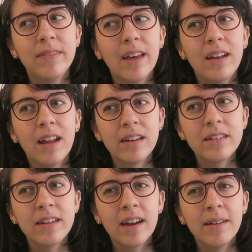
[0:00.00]
Another
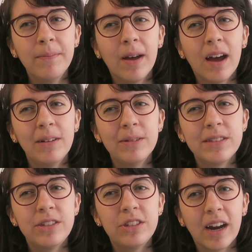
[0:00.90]
time, I
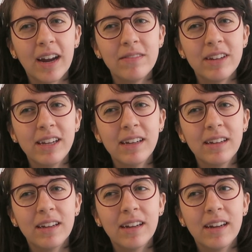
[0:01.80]
was
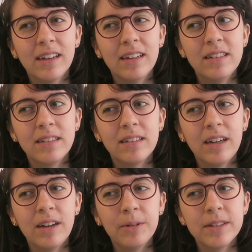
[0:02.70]
driving, and
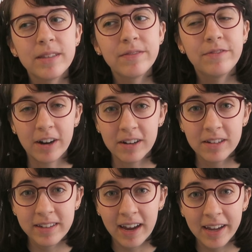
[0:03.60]
it was
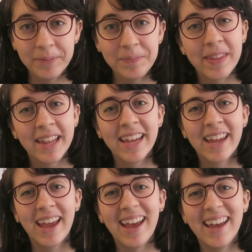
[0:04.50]
fall time,
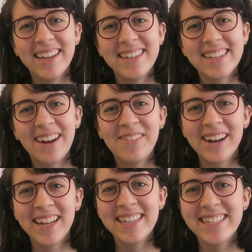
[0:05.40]
and I
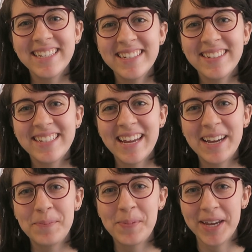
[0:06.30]
wanted to
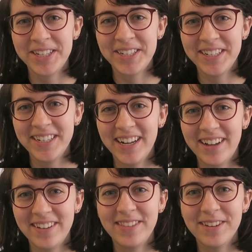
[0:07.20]
take a picture
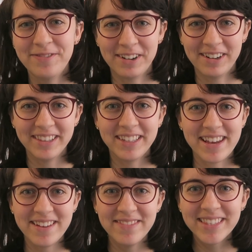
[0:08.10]
of the fall
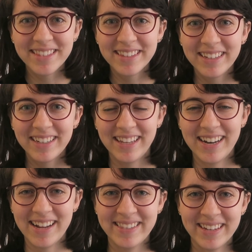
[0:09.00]
leaves
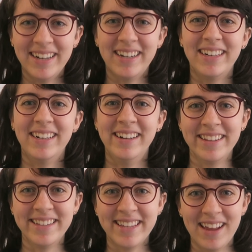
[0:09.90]
that I saw on
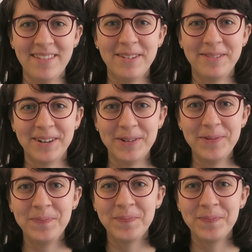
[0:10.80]
the side of the road.